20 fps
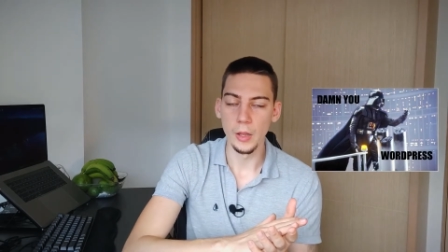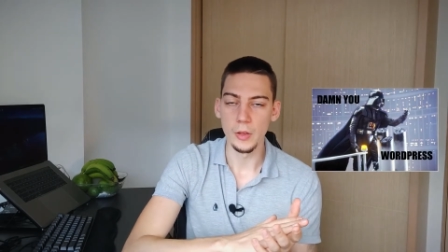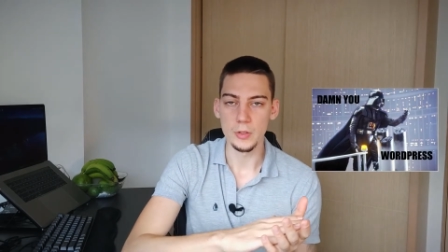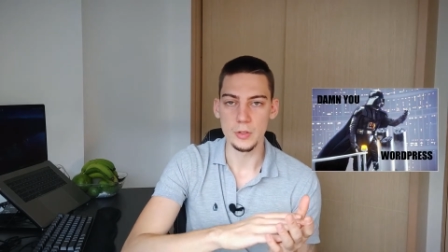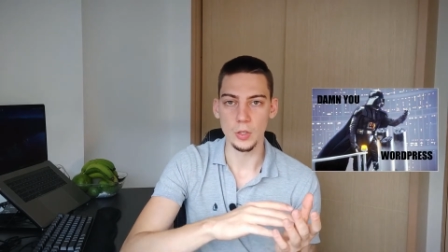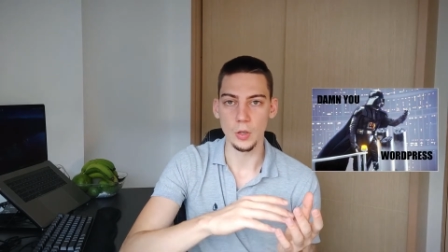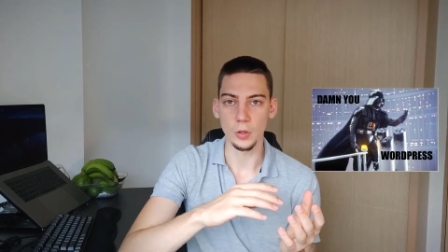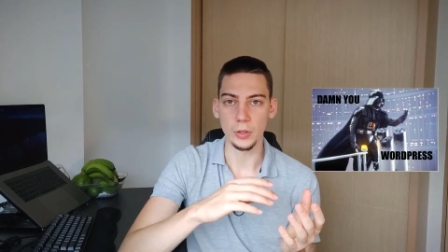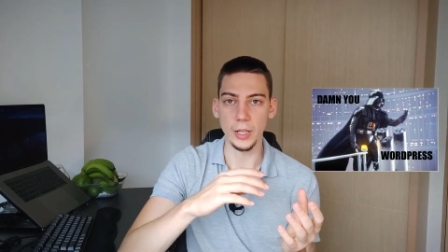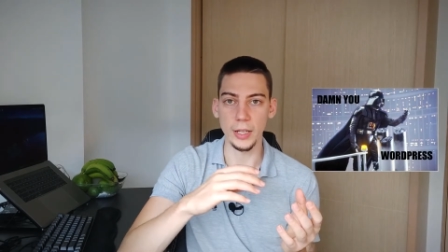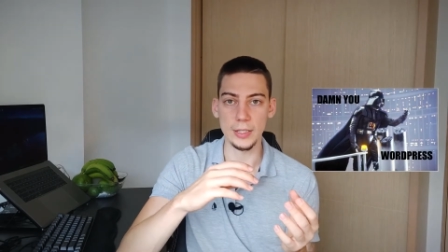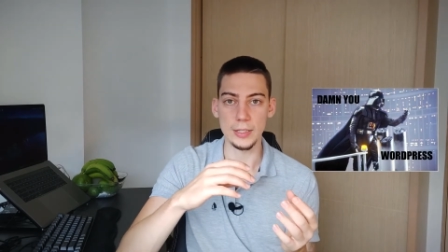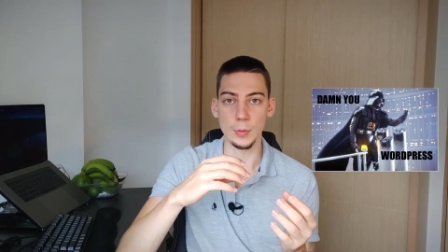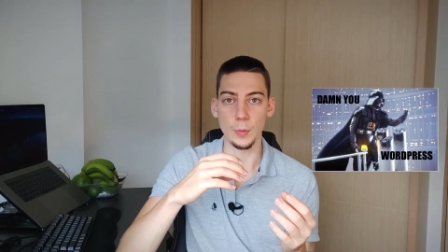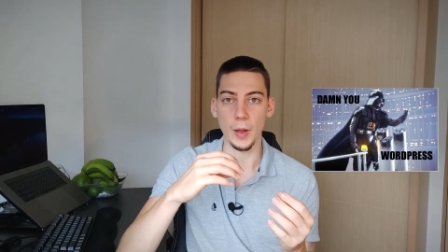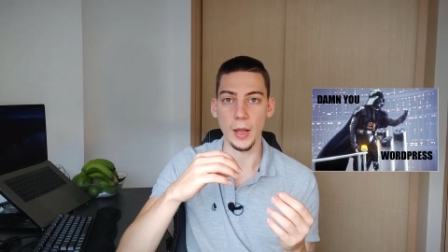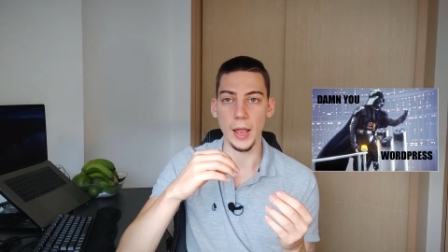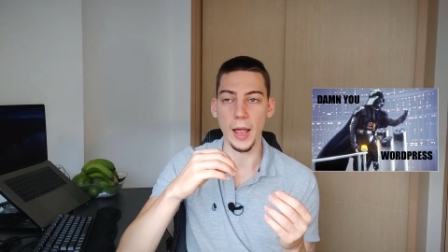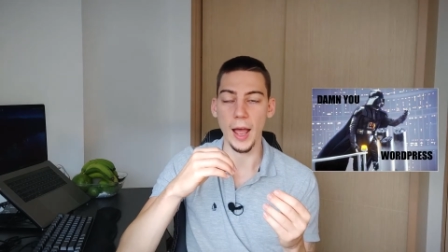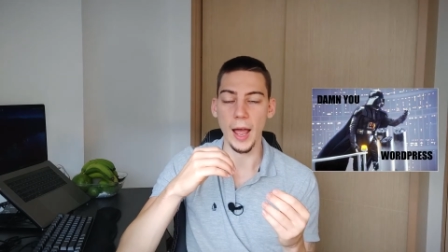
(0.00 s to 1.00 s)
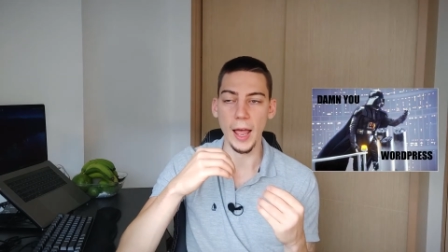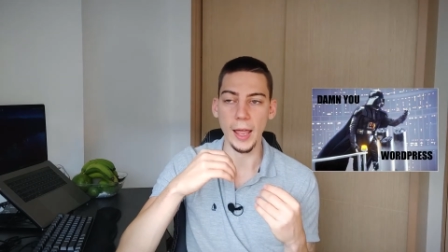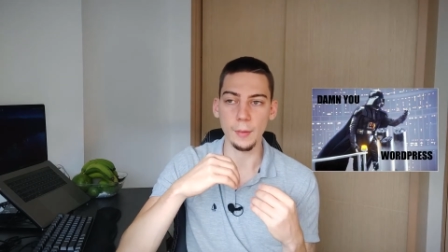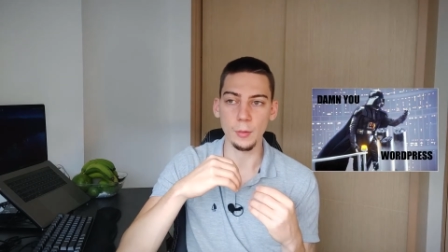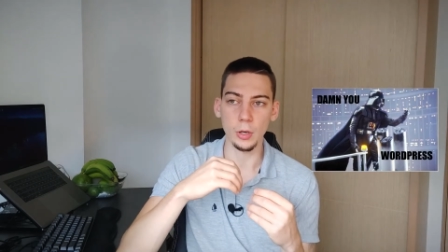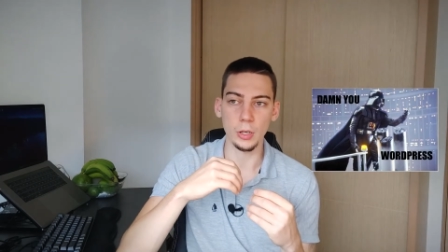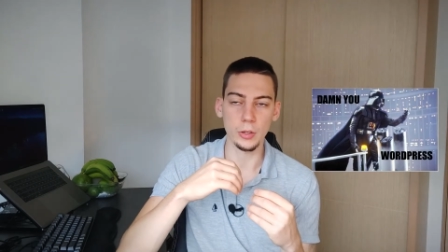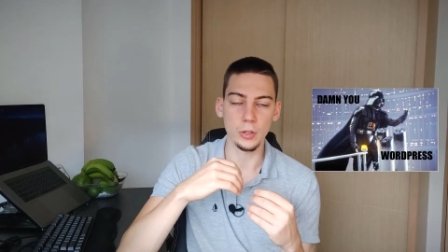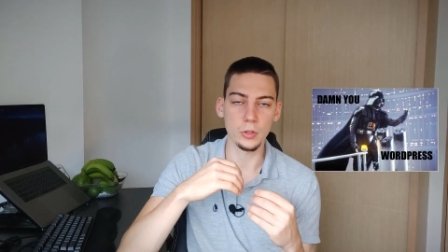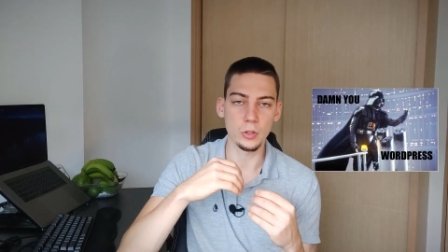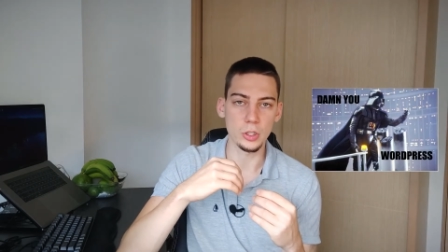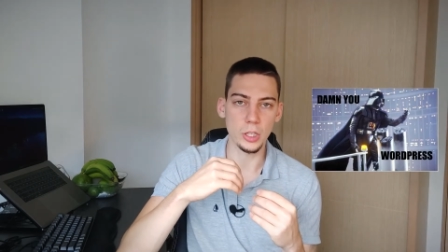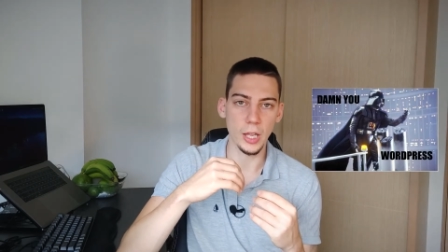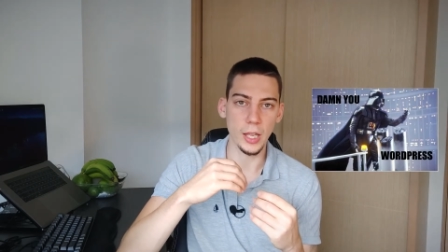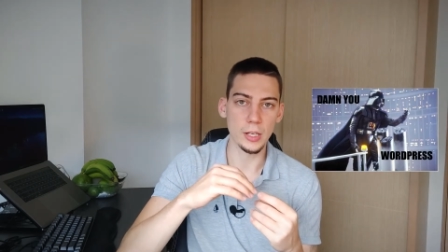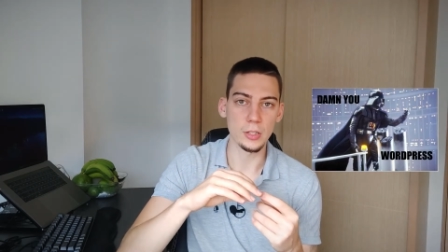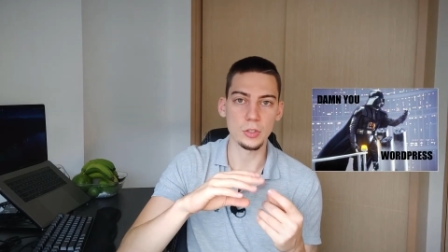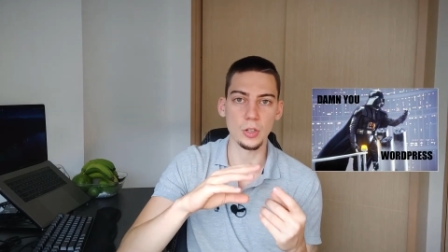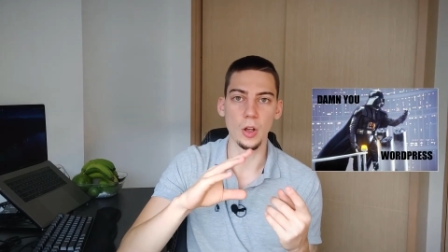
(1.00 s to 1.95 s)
So that's why I wanted to change.